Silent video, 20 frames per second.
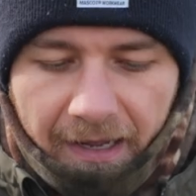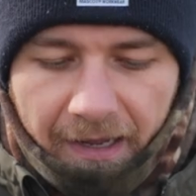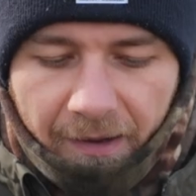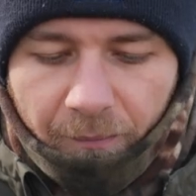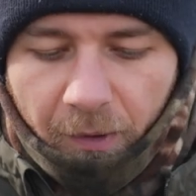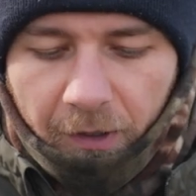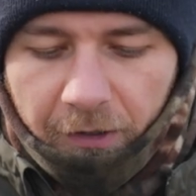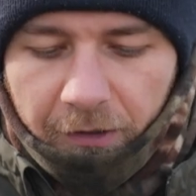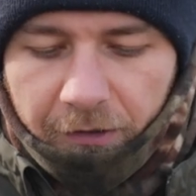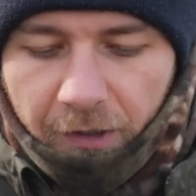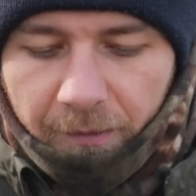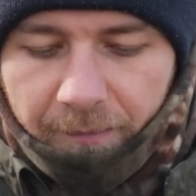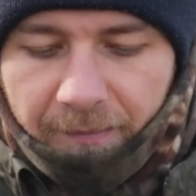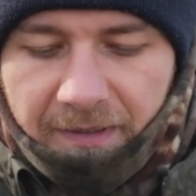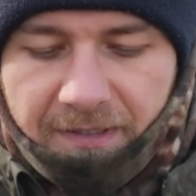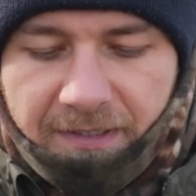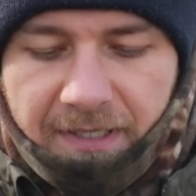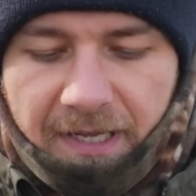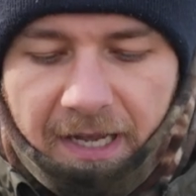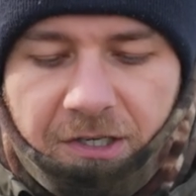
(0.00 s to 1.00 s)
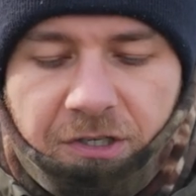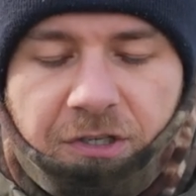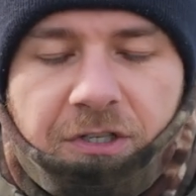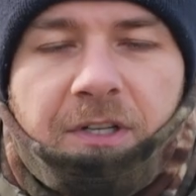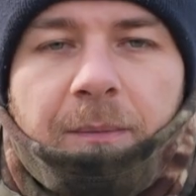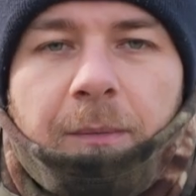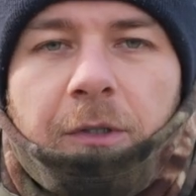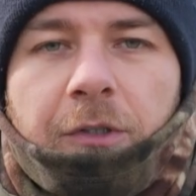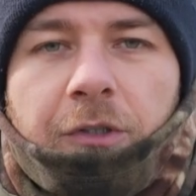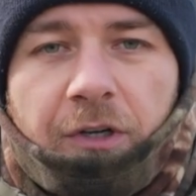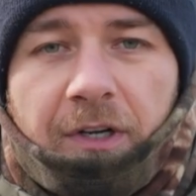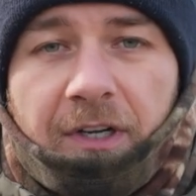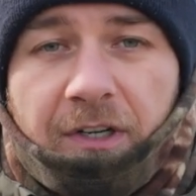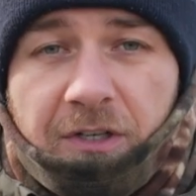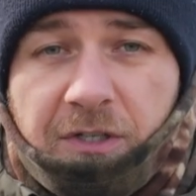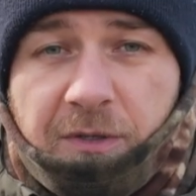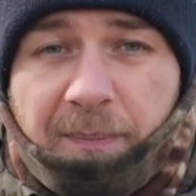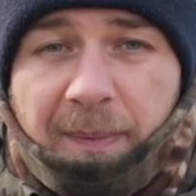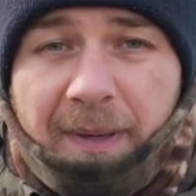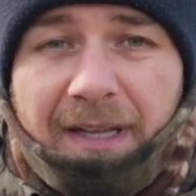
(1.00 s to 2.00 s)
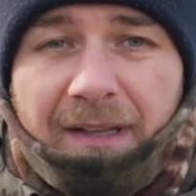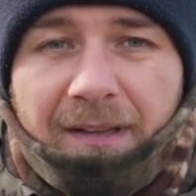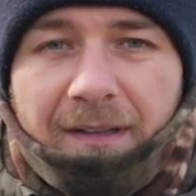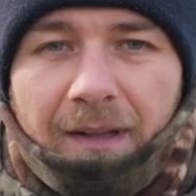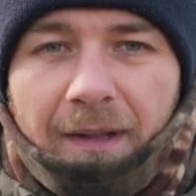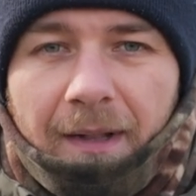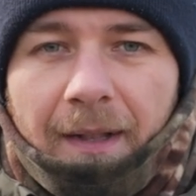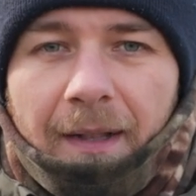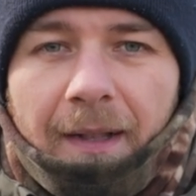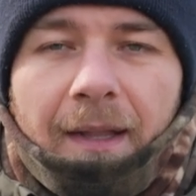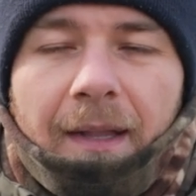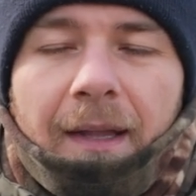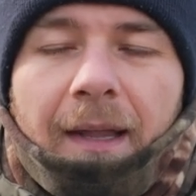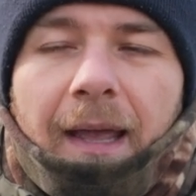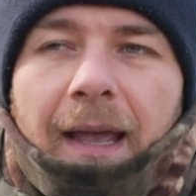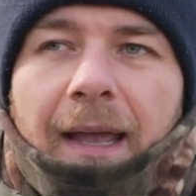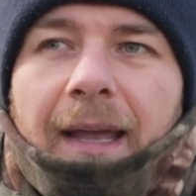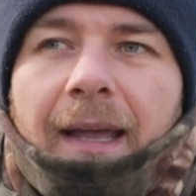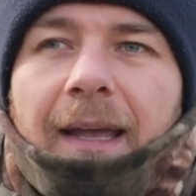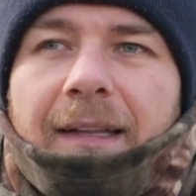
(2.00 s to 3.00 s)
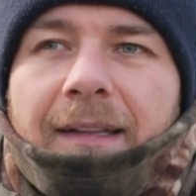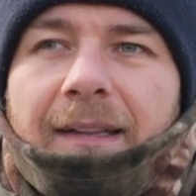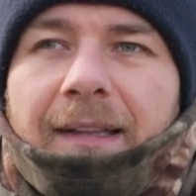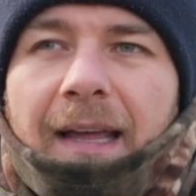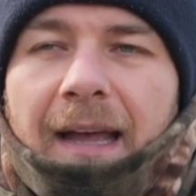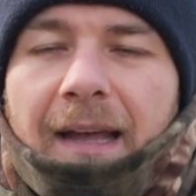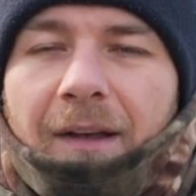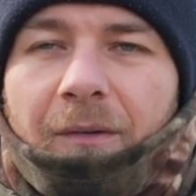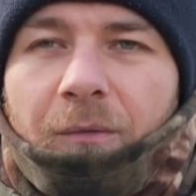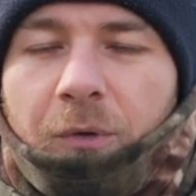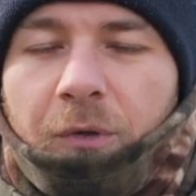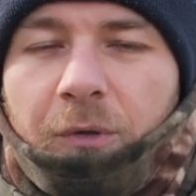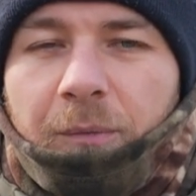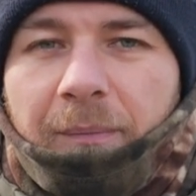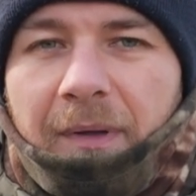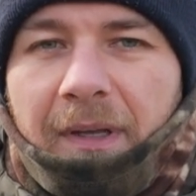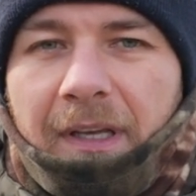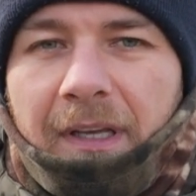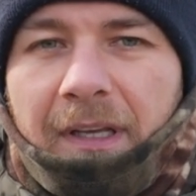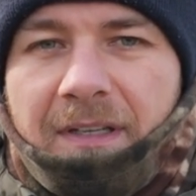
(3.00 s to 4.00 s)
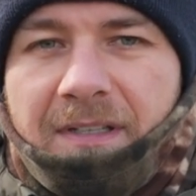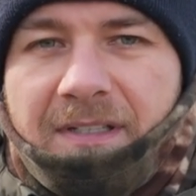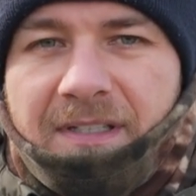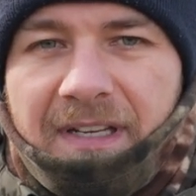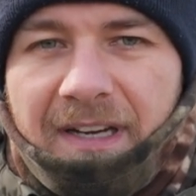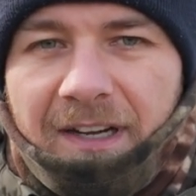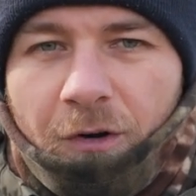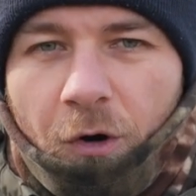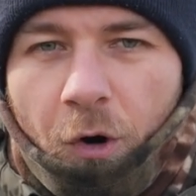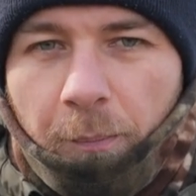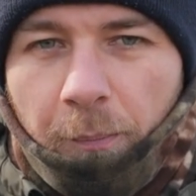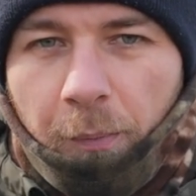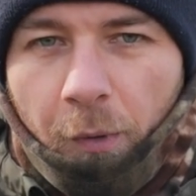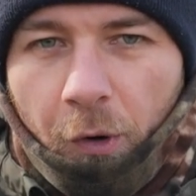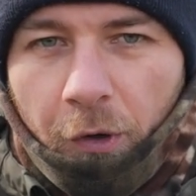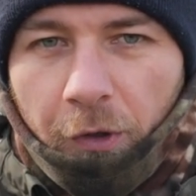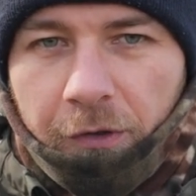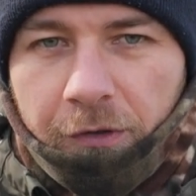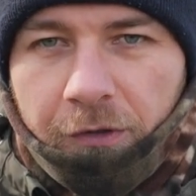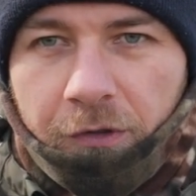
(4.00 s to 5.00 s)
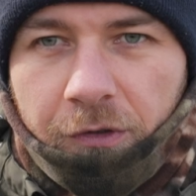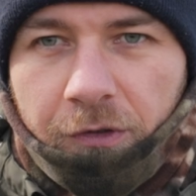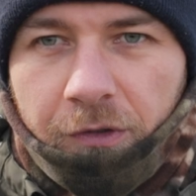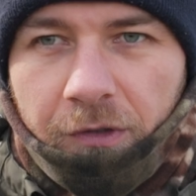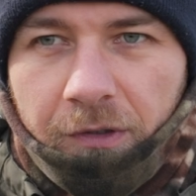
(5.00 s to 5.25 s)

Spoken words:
One of them is the adjustable trigger speed, and that would be 0.1